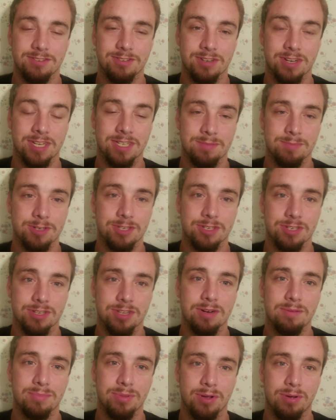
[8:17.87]
Transmission's
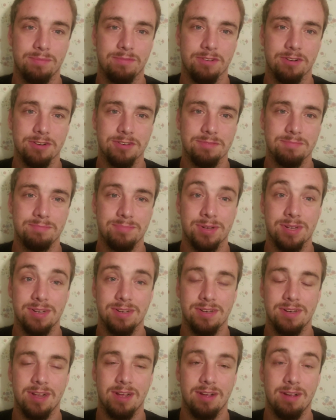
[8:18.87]
going to blow up first. But,
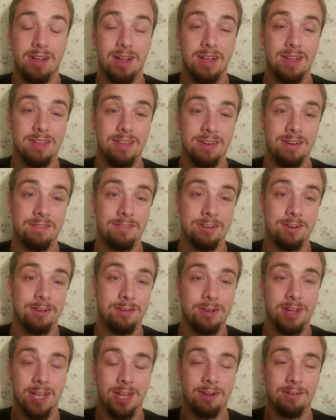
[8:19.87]
well, you never
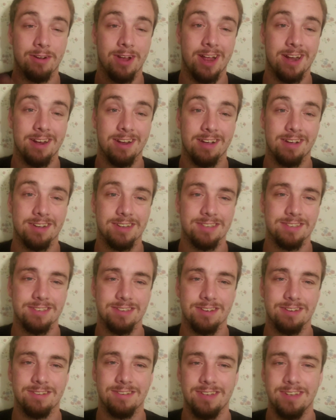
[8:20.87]
know. I got a rod knocking,
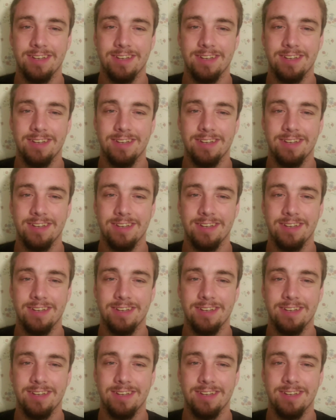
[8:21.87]
so.